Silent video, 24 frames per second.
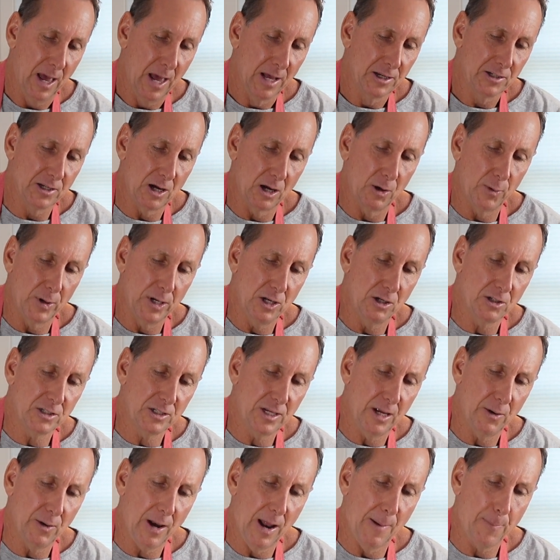So when you
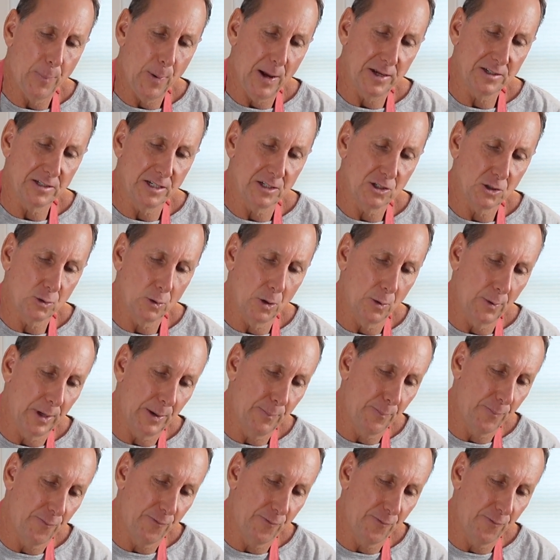see when I press this through, we